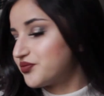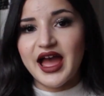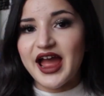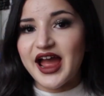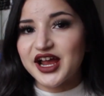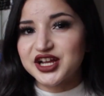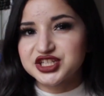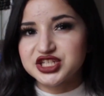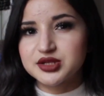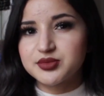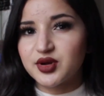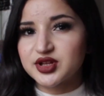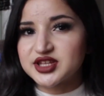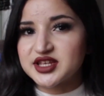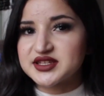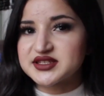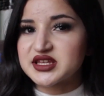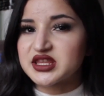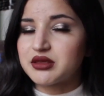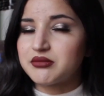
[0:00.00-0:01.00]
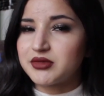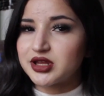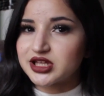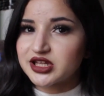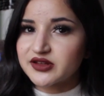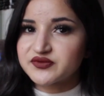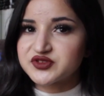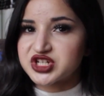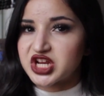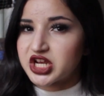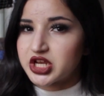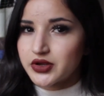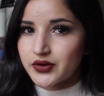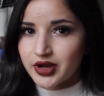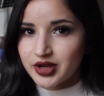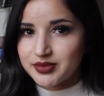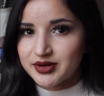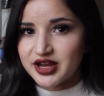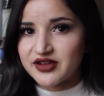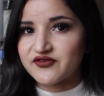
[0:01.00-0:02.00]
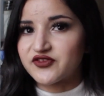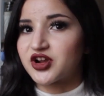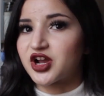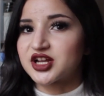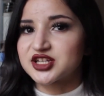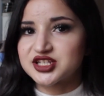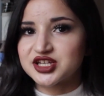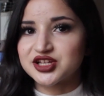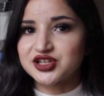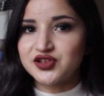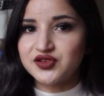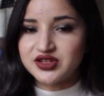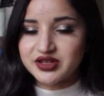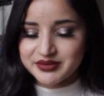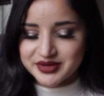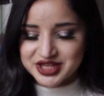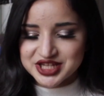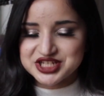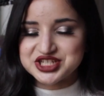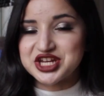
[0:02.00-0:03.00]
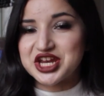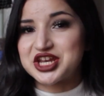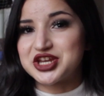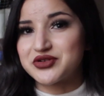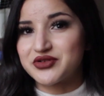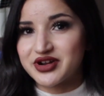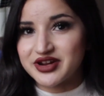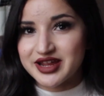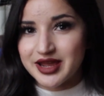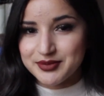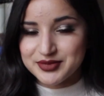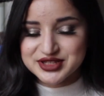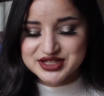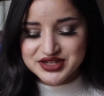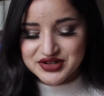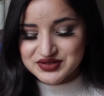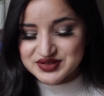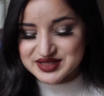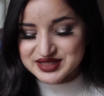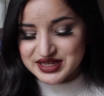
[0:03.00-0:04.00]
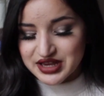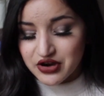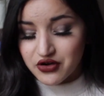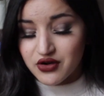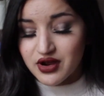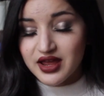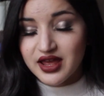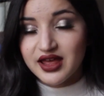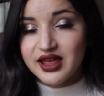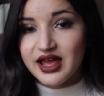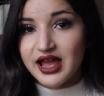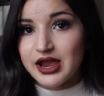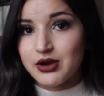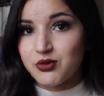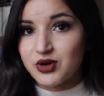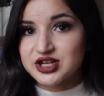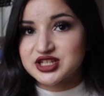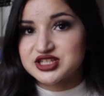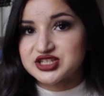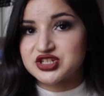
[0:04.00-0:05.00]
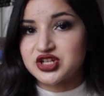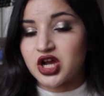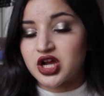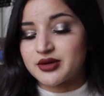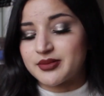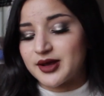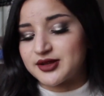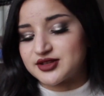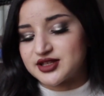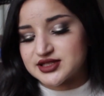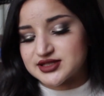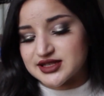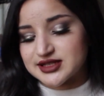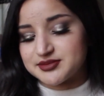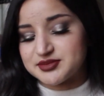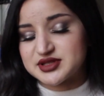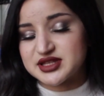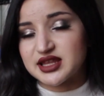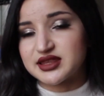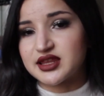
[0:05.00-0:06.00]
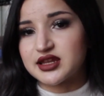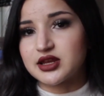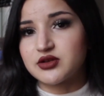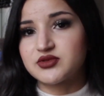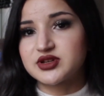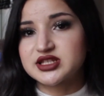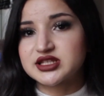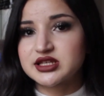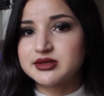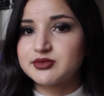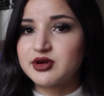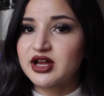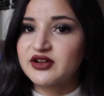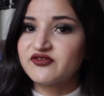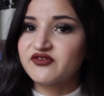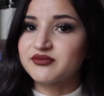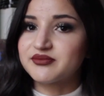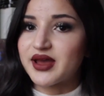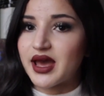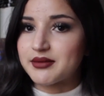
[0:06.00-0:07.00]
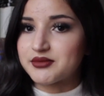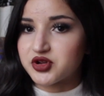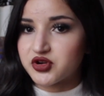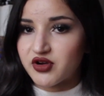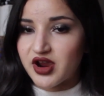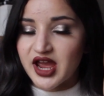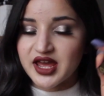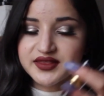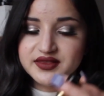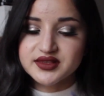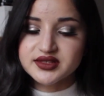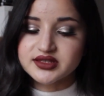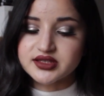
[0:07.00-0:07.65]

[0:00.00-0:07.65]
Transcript: I actually bought these in the middle of January, but I forgot to include them in the January episode, so I wanted to talk about this lip set that I recently bought from Pat McGrath.